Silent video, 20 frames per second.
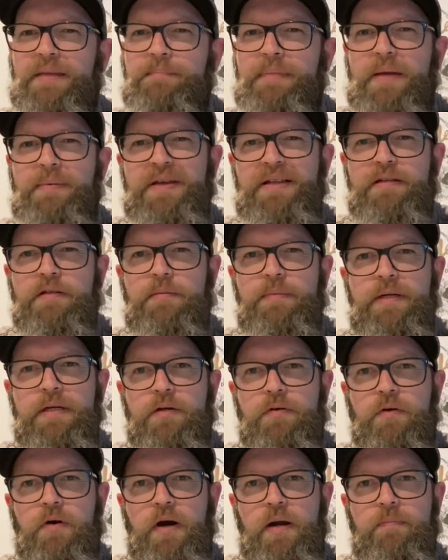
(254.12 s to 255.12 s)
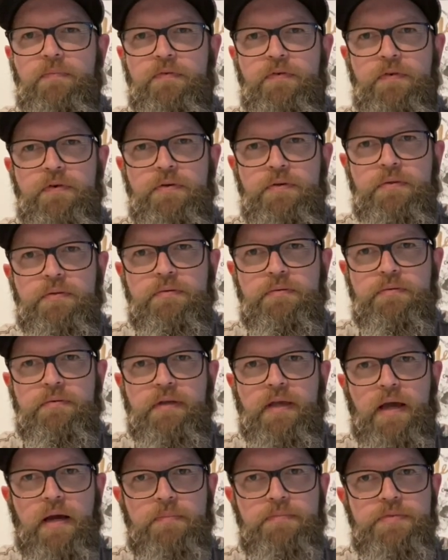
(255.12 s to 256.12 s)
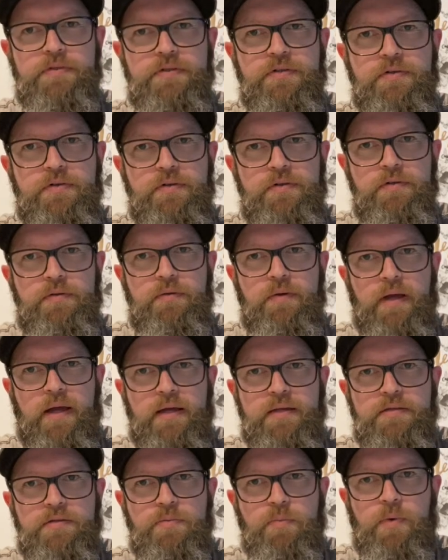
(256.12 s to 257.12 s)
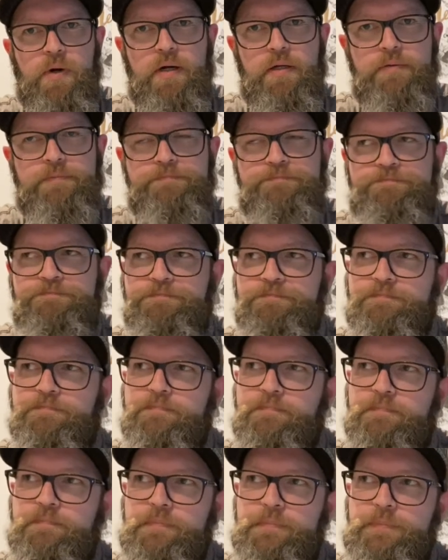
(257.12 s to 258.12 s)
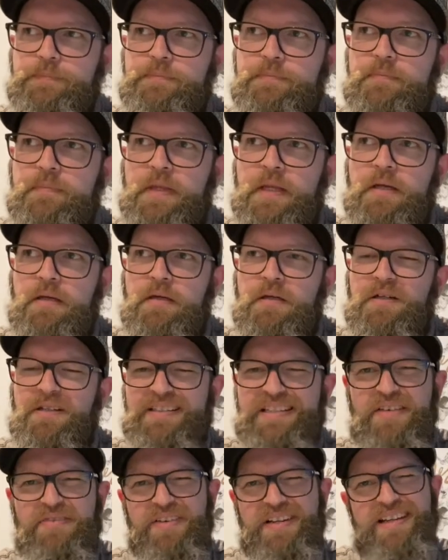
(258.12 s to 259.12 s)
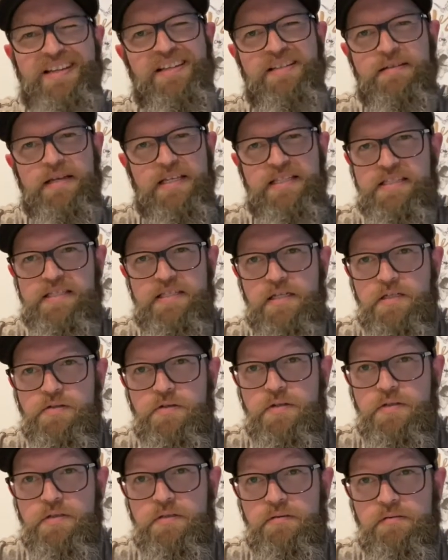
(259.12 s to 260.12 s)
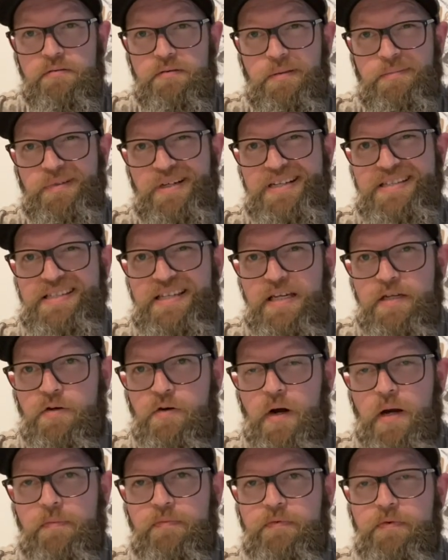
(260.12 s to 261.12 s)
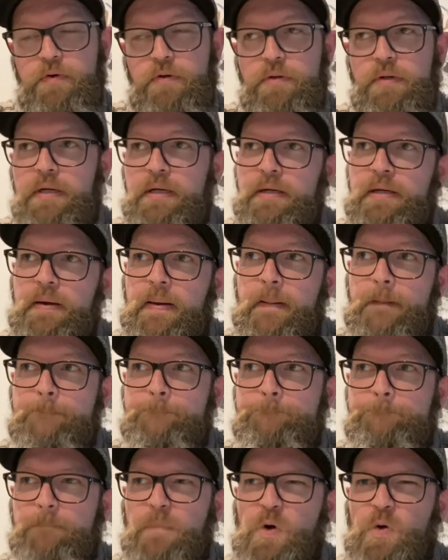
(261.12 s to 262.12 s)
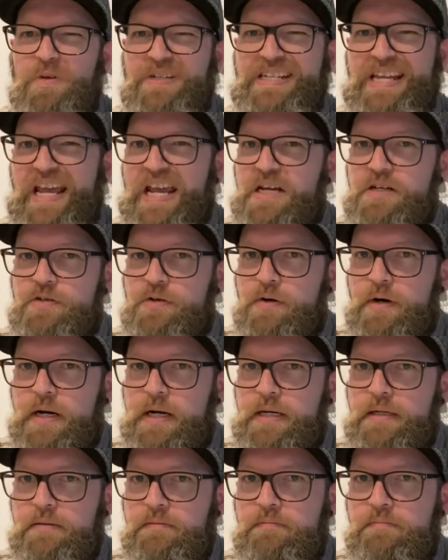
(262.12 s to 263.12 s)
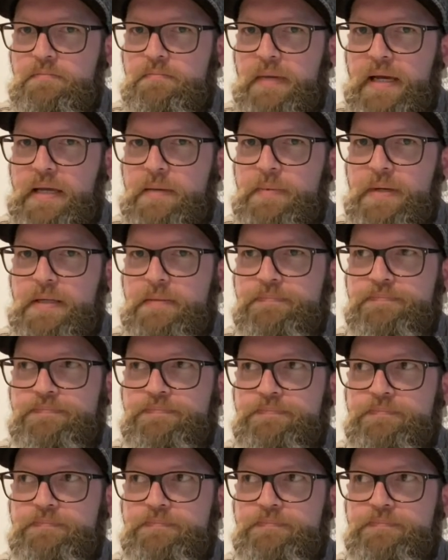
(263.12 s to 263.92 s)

Maybe a little bit of grapefruit comes through as well. Definitely a citrus. I'm going to say grapefruit or tangerine, maybe.